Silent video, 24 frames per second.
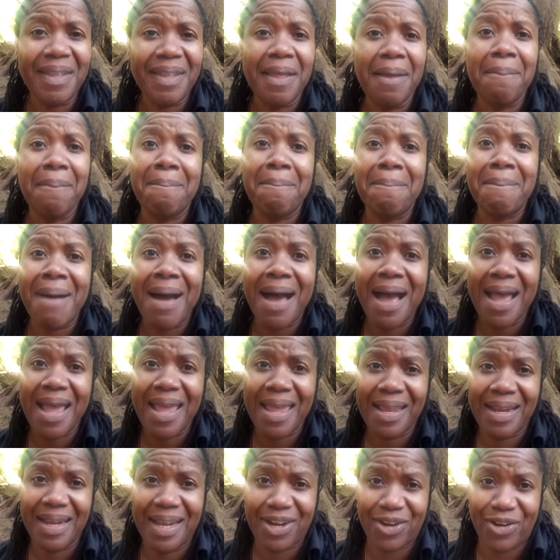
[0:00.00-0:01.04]

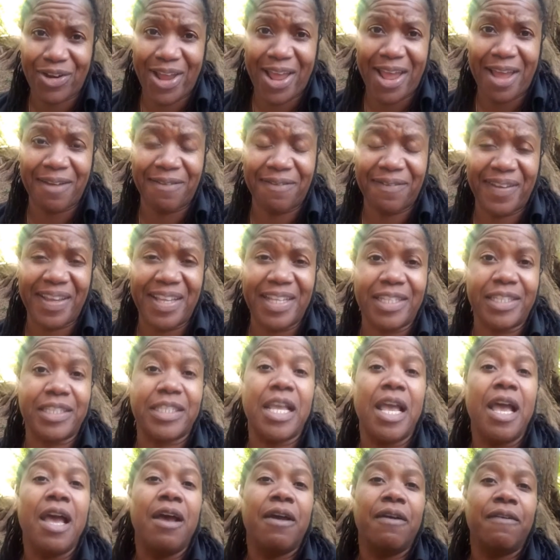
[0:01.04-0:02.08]
my letter F is
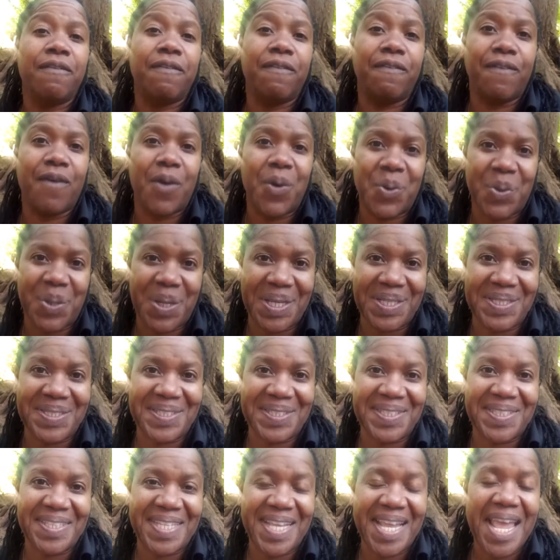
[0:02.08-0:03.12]

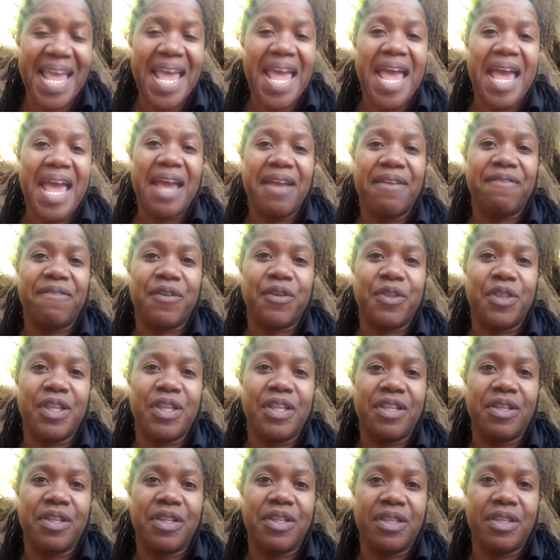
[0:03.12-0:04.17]
focus, and for
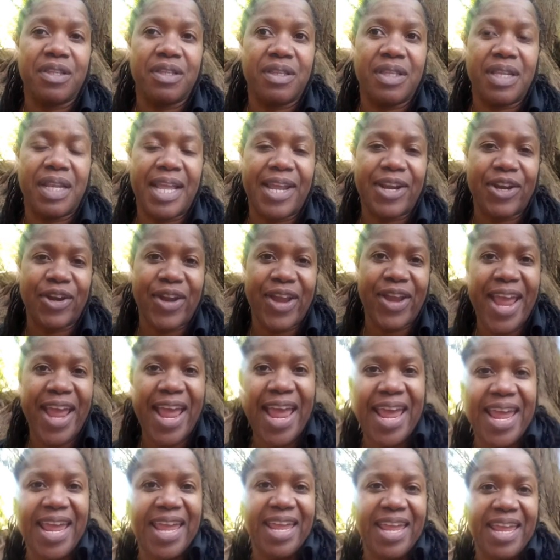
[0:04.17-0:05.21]
the letter
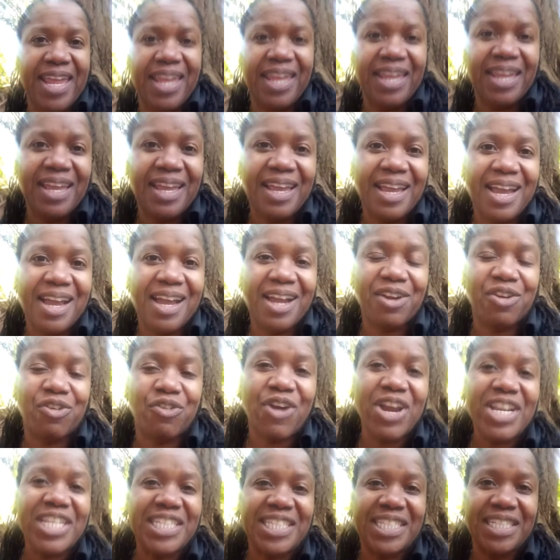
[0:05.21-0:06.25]
A,
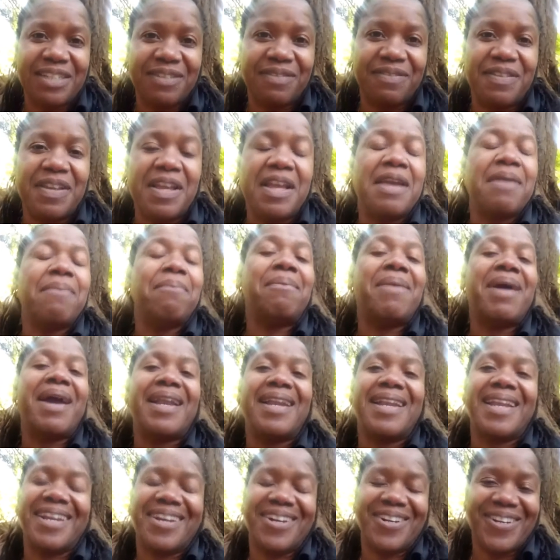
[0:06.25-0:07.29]
aggressive, my
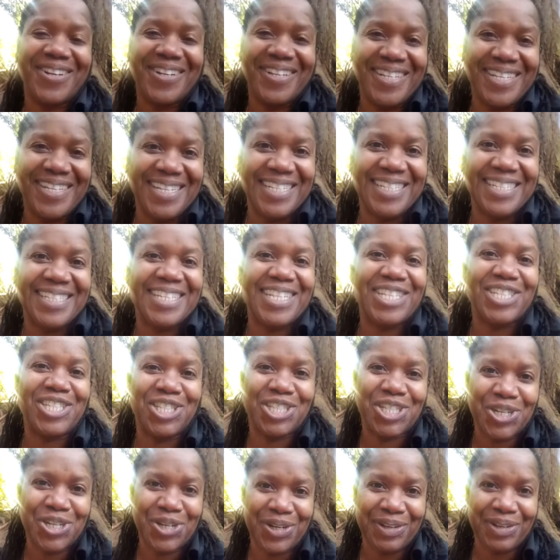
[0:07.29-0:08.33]
letter is
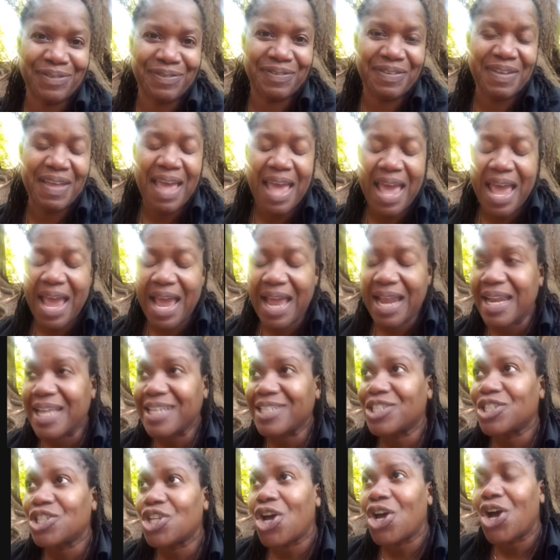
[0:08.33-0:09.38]
assertive. And
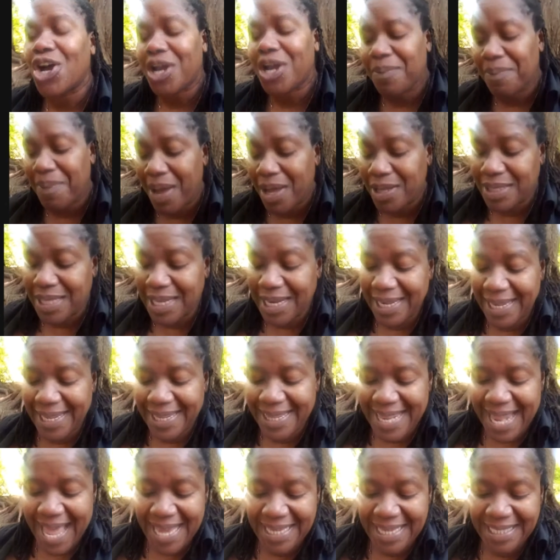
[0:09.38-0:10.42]
let's talk about the
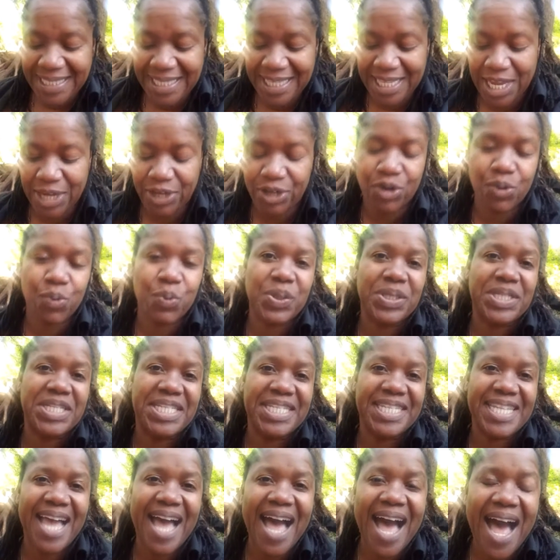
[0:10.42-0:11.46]
next letter, which
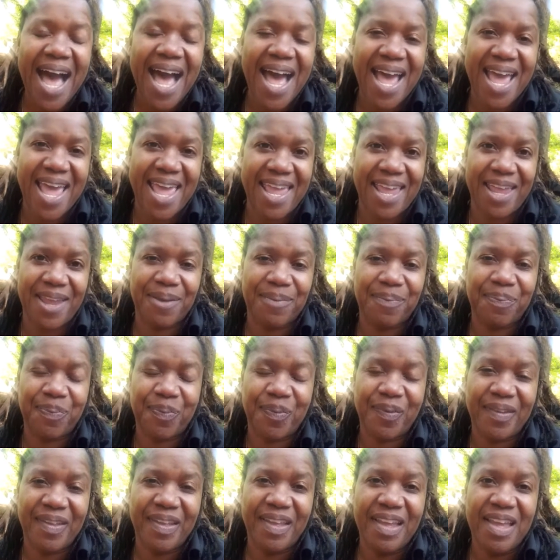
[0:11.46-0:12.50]
is I.
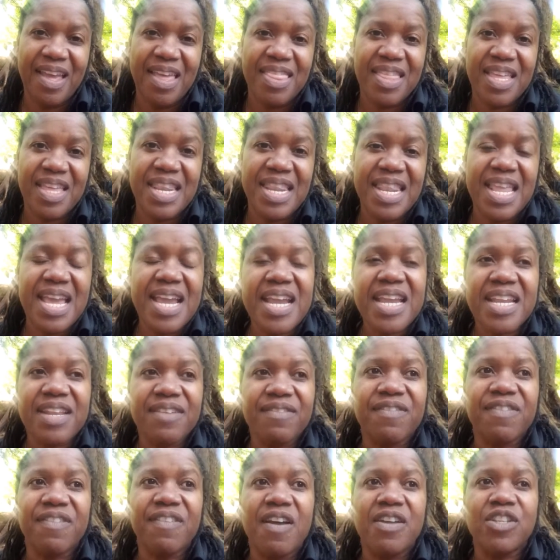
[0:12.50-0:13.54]
The
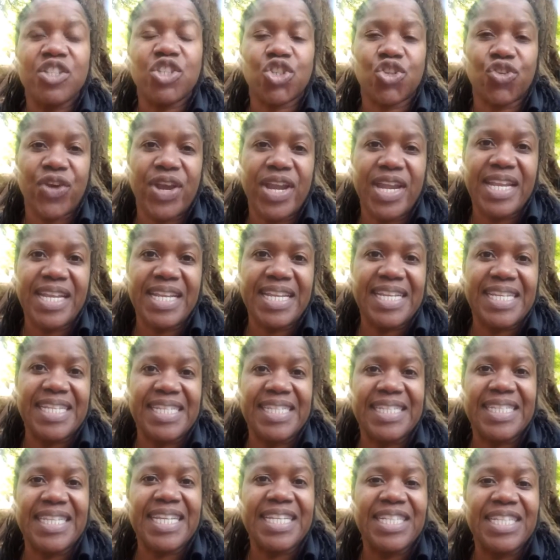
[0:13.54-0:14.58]
negative trait
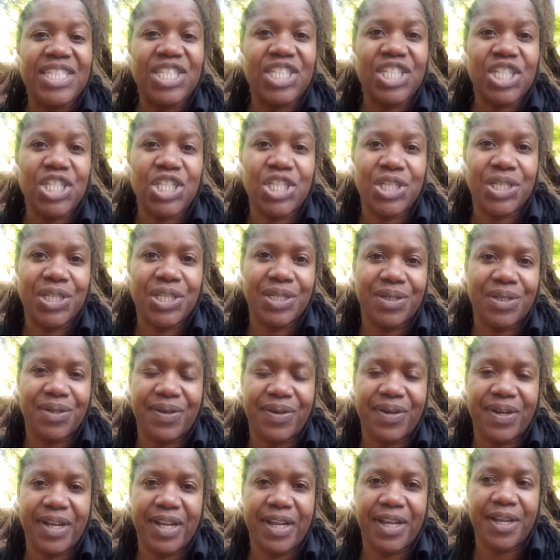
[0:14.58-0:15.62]
is
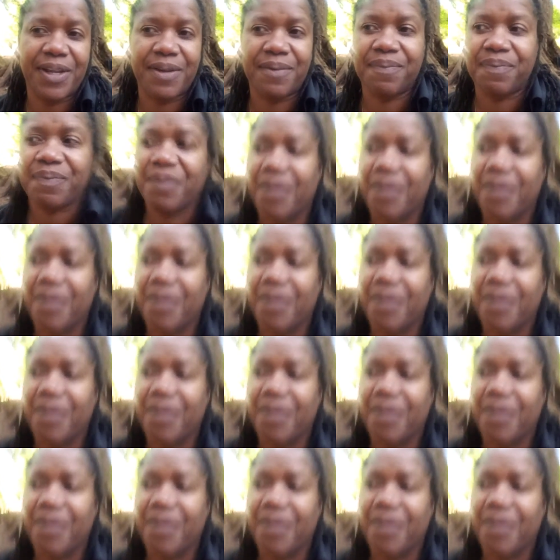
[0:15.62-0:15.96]
insecurity.